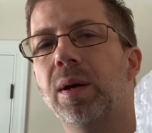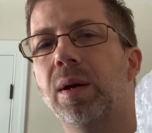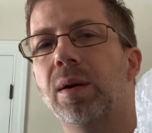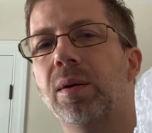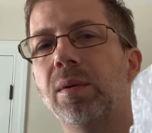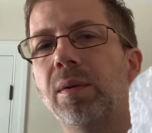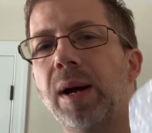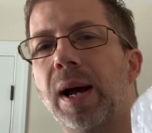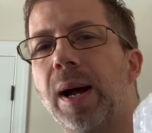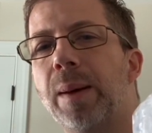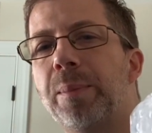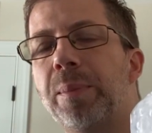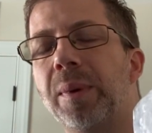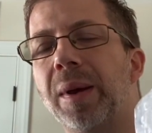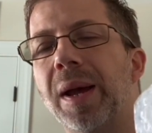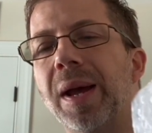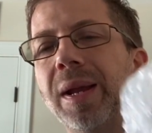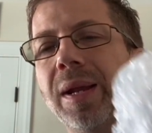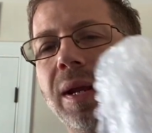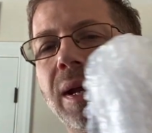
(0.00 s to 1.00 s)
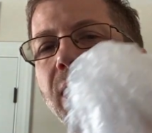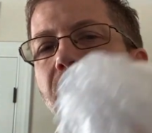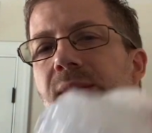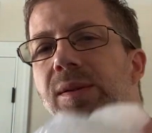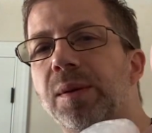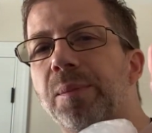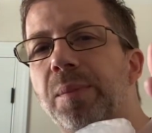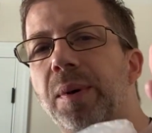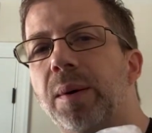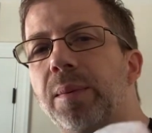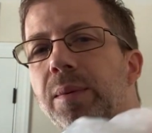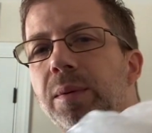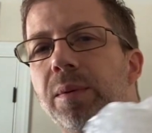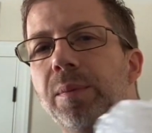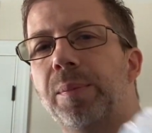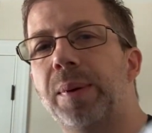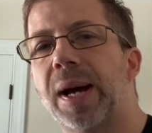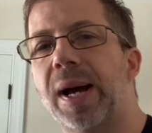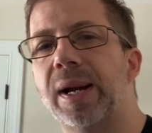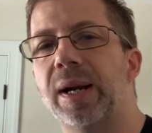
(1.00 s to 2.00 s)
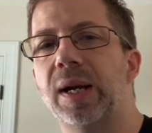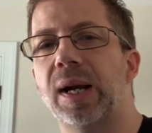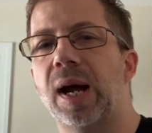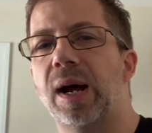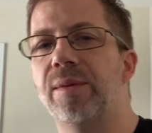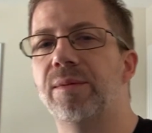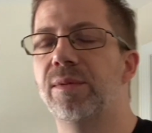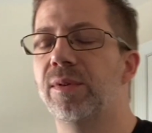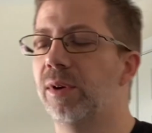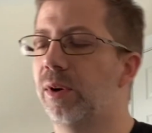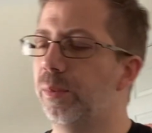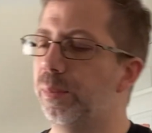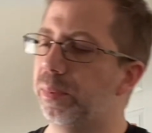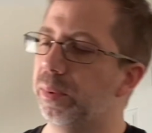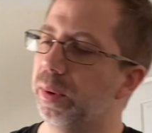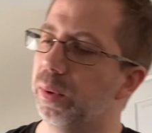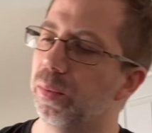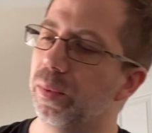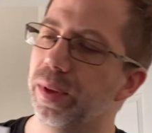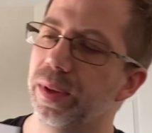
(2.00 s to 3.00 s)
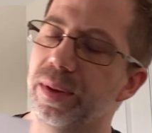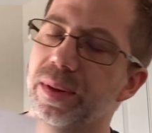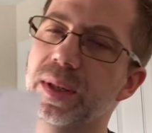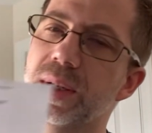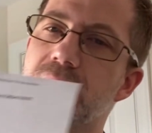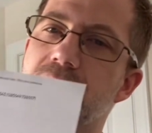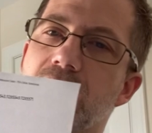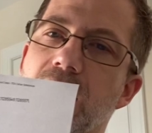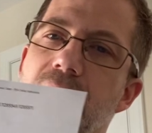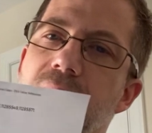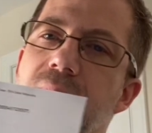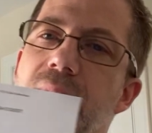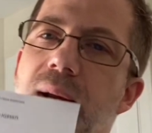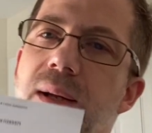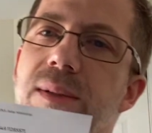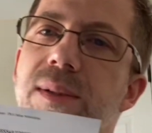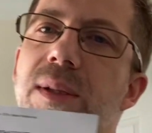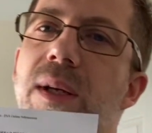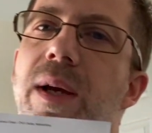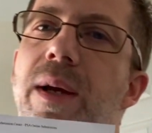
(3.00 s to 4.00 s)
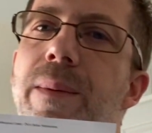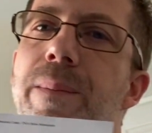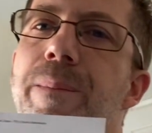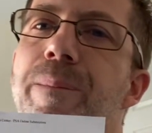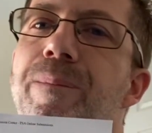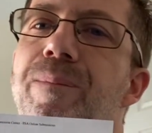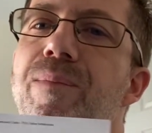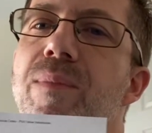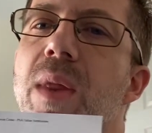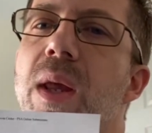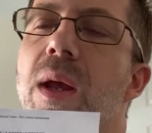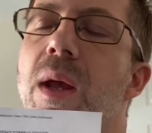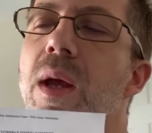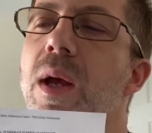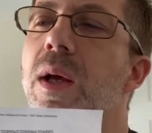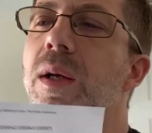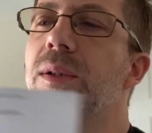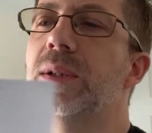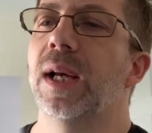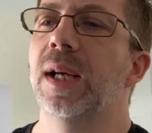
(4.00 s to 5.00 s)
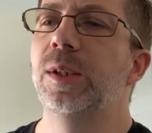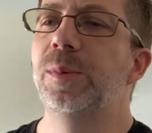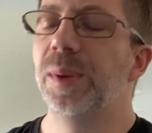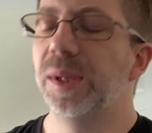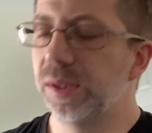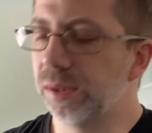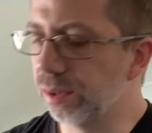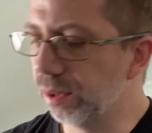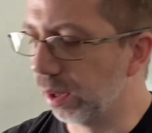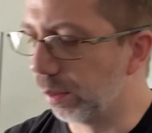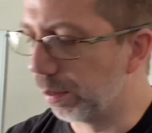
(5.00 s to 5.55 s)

wrap, and then it's a bubble padded envelope with this on the outside. So that's basically the